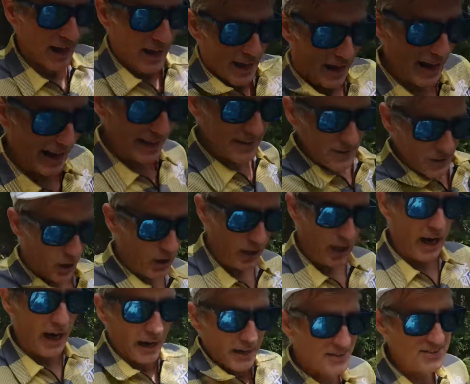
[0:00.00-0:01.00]
And
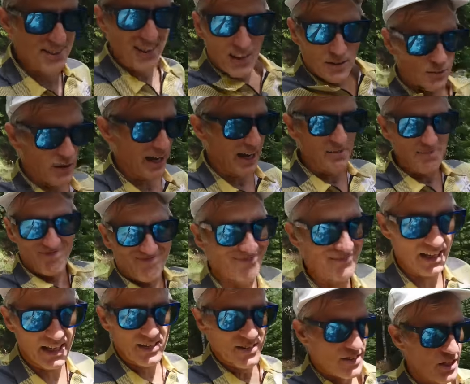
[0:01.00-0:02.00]
I said, right,
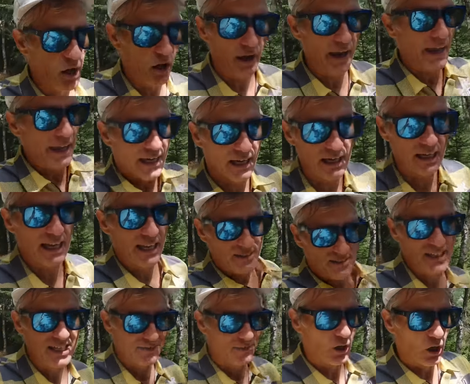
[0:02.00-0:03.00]
it's not here, let's
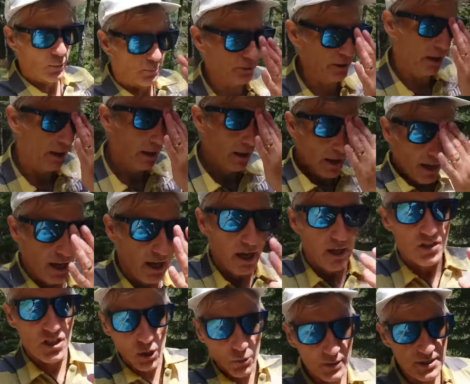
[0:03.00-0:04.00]
give up.
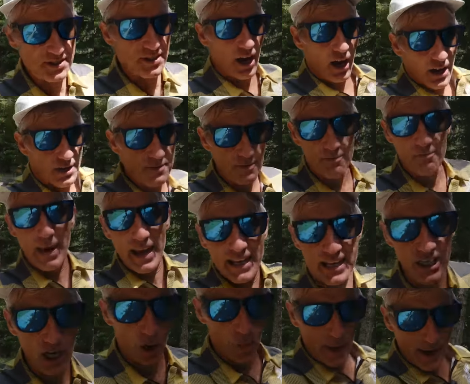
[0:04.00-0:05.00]
So we started
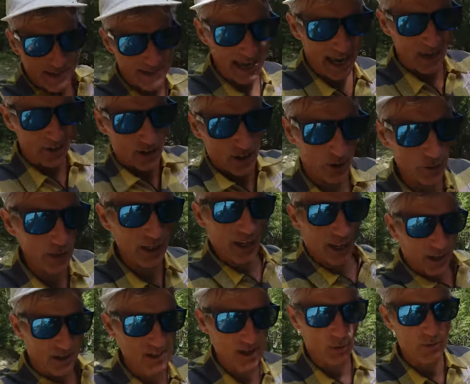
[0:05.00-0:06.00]
making our way down and I
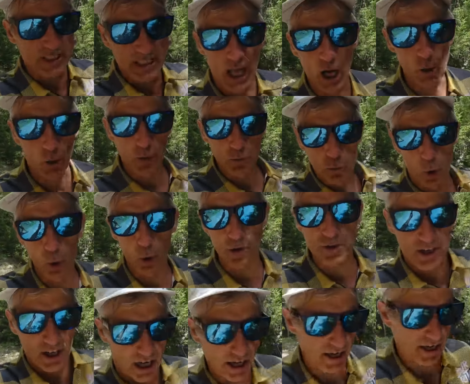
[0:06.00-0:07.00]
realised I was low on
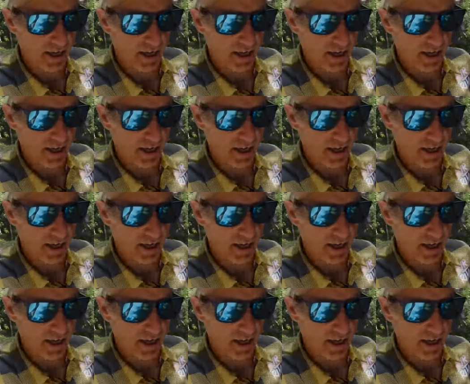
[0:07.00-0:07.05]
water.